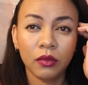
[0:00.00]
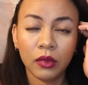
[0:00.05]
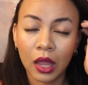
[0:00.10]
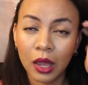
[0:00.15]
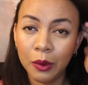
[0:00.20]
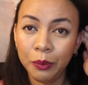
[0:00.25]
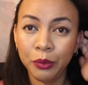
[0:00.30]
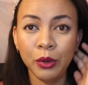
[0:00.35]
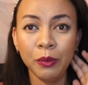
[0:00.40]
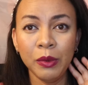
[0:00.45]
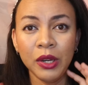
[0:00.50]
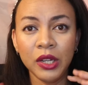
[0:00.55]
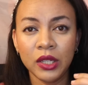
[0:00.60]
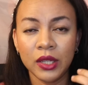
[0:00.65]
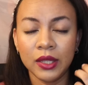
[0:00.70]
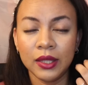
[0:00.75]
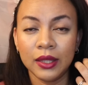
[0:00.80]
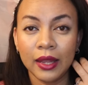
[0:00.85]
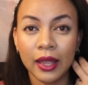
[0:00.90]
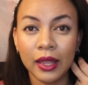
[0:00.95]
I pretty much
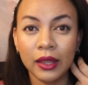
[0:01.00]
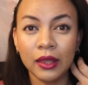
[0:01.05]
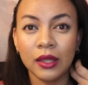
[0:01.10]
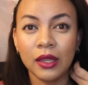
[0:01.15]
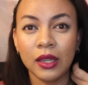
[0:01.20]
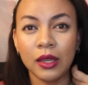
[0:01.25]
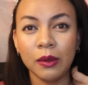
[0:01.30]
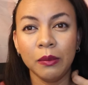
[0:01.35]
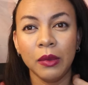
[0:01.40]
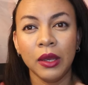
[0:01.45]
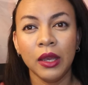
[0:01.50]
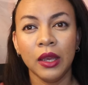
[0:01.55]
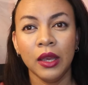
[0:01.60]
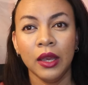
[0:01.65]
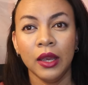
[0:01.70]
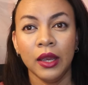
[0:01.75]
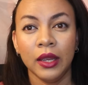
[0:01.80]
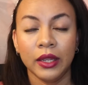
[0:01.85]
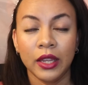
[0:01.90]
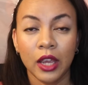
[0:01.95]
just let him
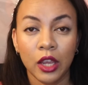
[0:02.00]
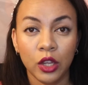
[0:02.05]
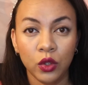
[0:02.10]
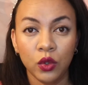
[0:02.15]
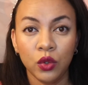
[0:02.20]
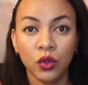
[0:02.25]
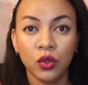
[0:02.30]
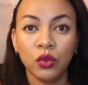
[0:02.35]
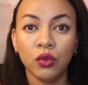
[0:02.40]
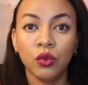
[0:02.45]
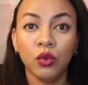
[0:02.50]
get used